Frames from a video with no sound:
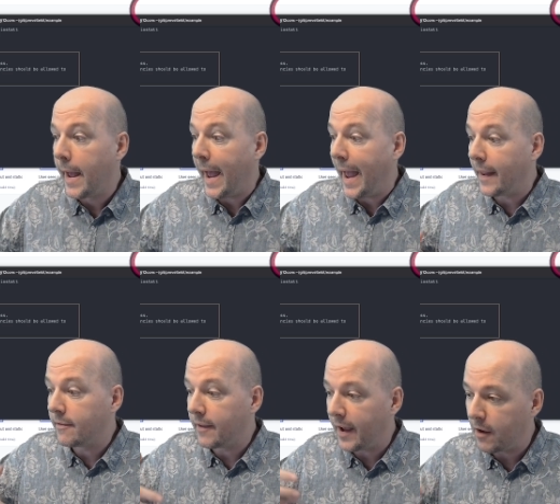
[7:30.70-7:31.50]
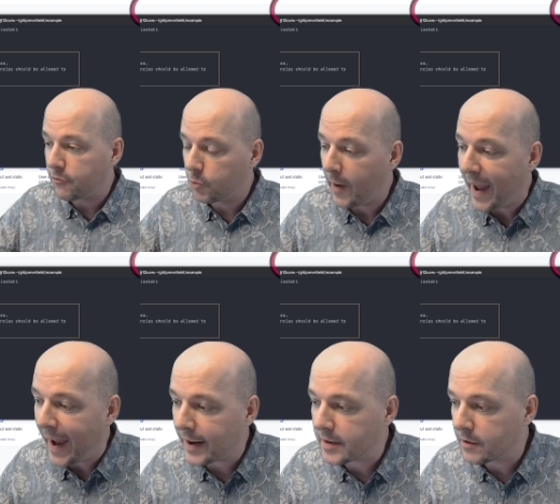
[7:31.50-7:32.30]
and I have to
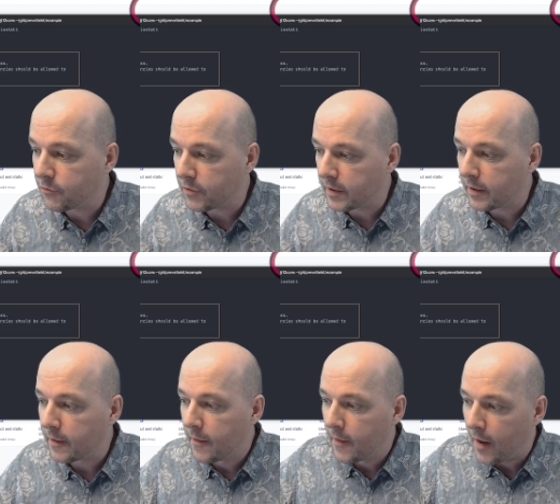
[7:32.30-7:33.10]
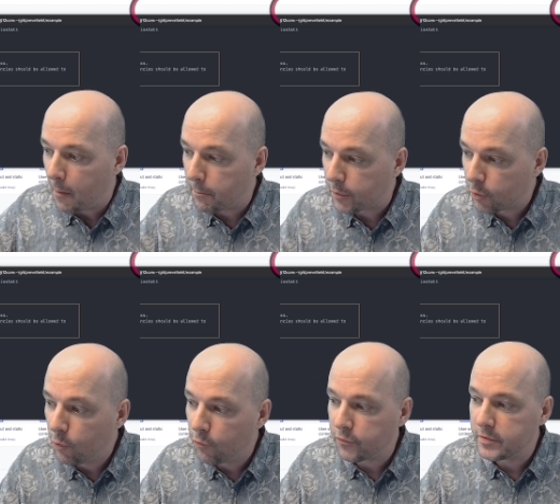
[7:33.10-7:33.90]
actively
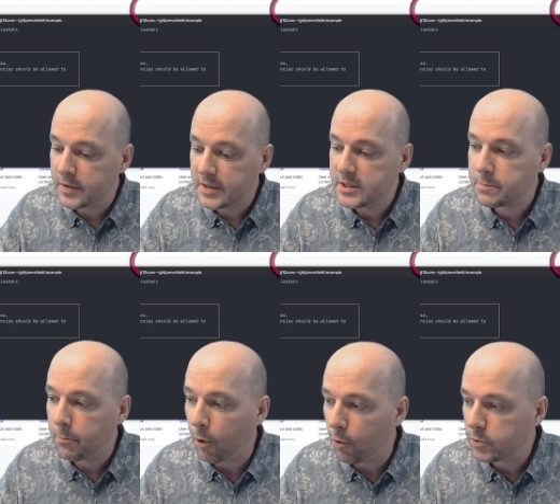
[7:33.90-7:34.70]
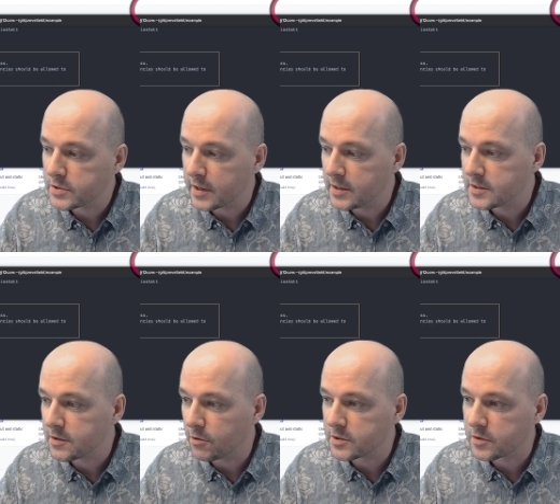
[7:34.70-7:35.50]
approve these
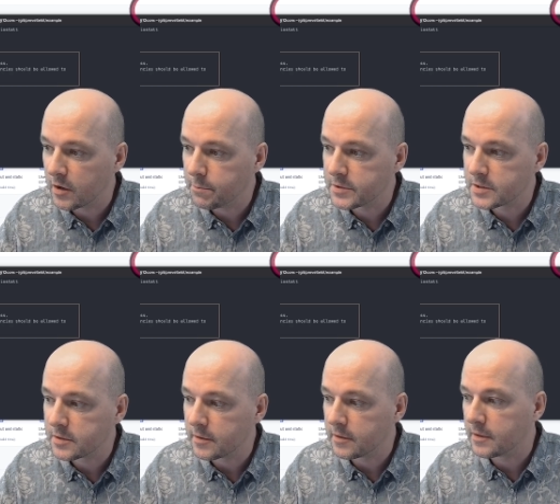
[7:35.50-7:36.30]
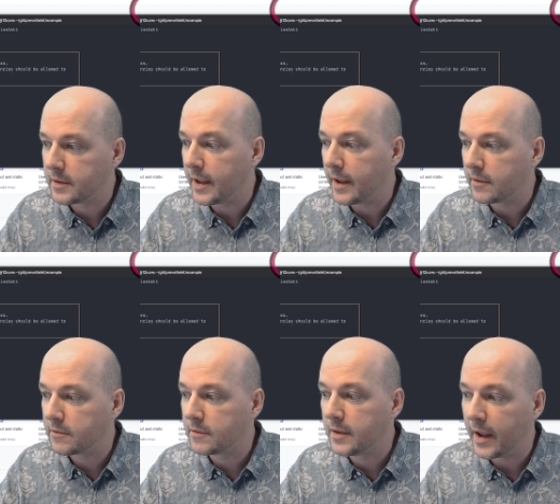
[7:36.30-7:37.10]
post-install scripts
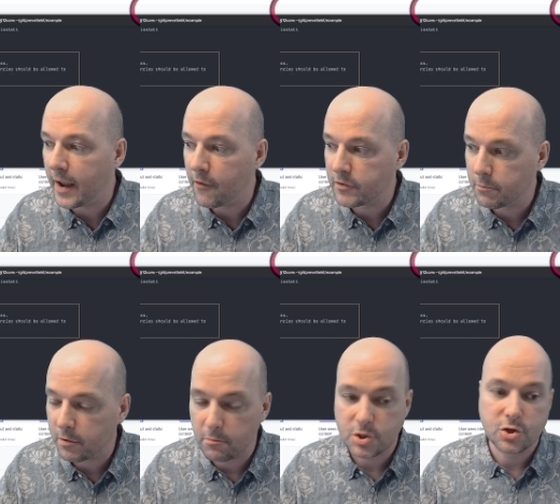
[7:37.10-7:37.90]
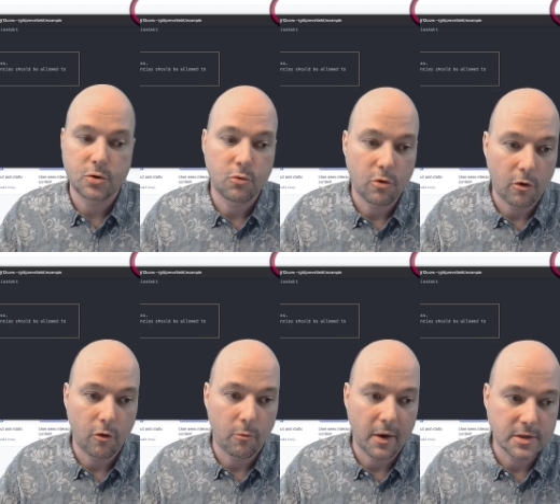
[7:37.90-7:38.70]
that they have the permission to run
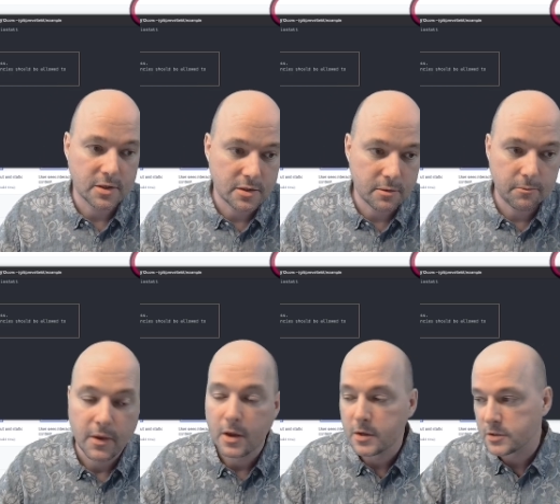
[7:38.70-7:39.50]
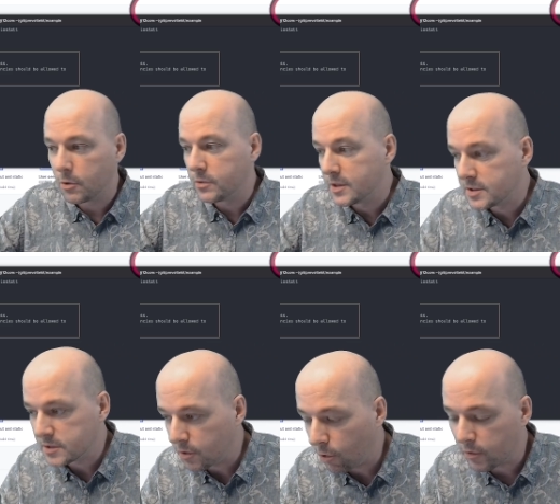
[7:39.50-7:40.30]
on my system. So this
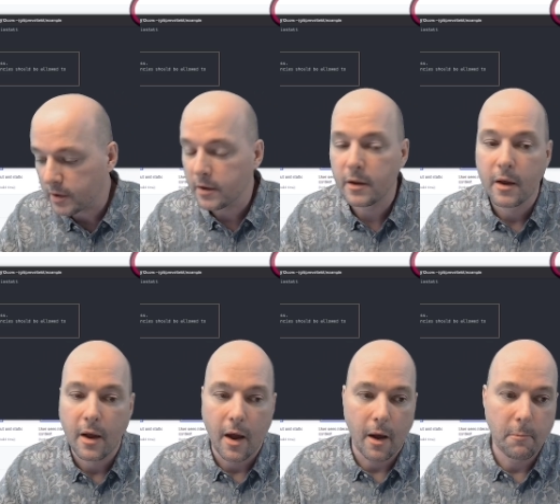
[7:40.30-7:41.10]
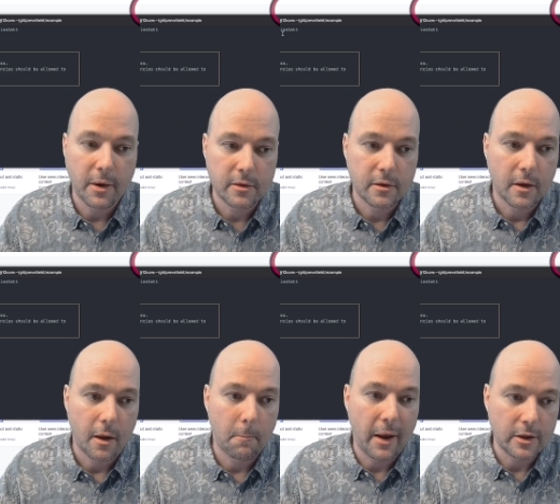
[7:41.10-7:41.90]
is already a bit a
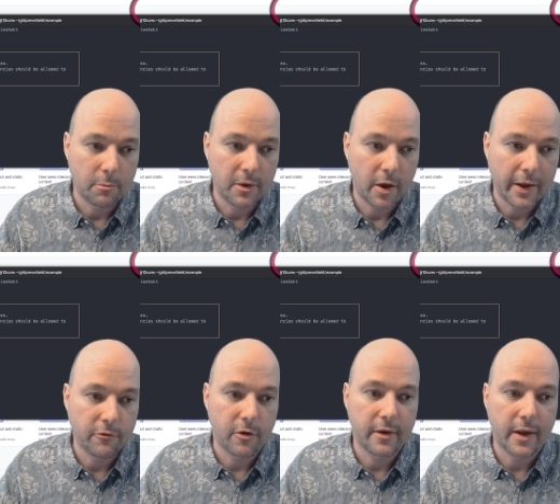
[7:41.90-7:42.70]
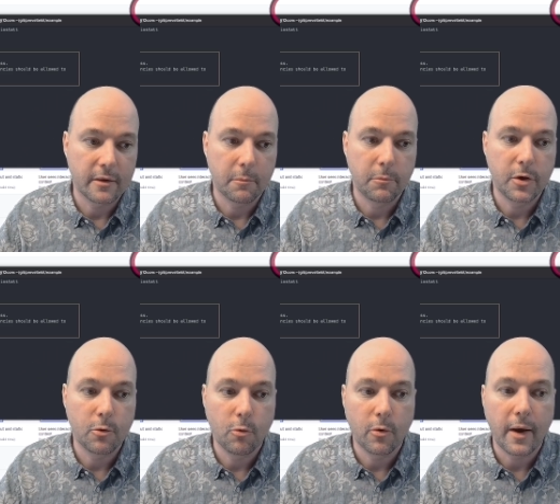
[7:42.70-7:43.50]
better behavior than
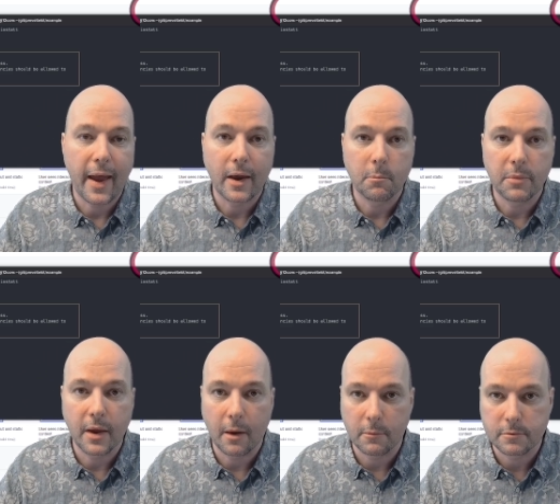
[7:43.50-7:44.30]
pure npm.